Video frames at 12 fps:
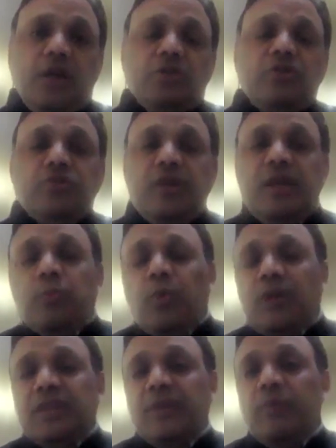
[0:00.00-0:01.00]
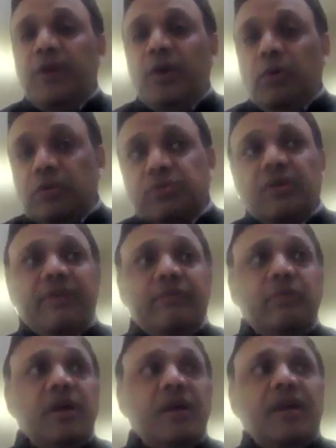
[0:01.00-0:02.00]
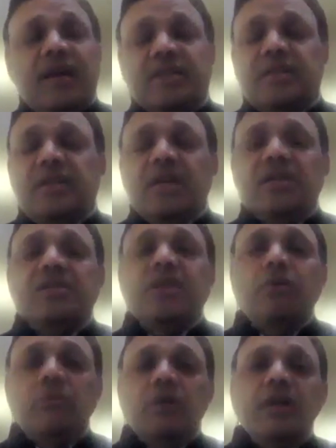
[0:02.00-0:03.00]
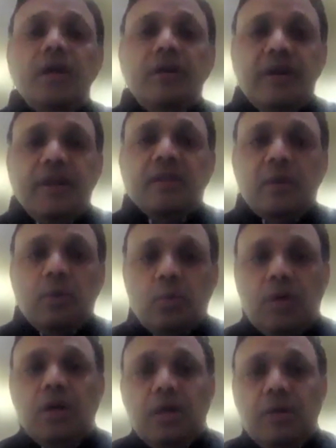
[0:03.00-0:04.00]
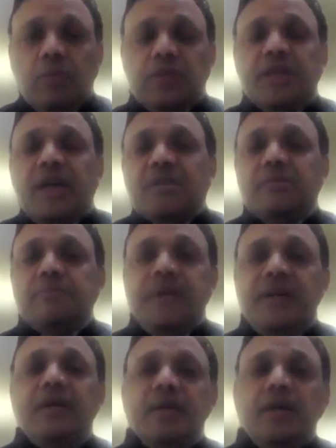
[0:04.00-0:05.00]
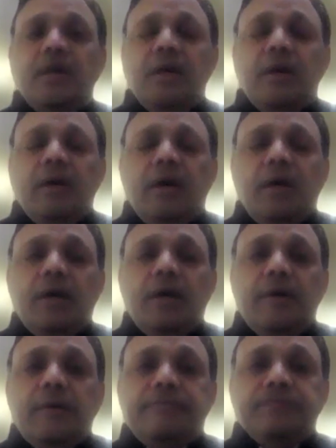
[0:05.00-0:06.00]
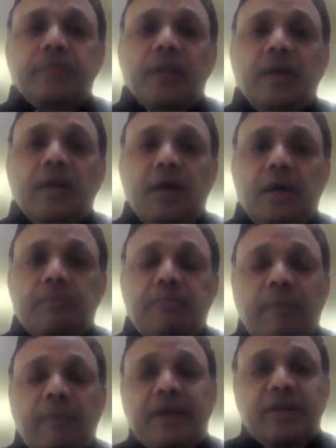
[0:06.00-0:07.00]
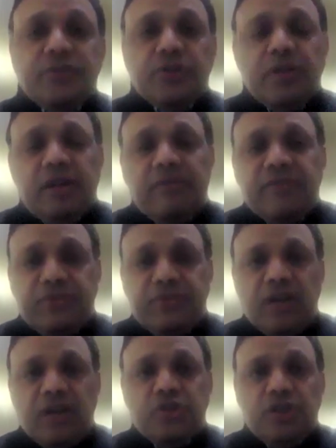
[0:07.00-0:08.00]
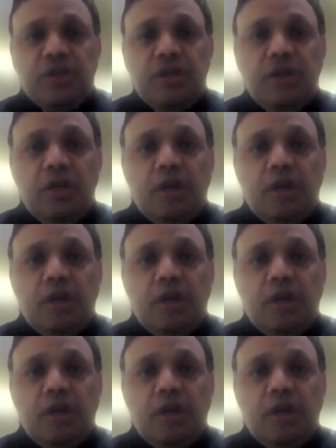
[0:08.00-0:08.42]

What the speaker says: So Sunil, one thing we also have to recognize, India is the only country in the world which has built public digital infrastructure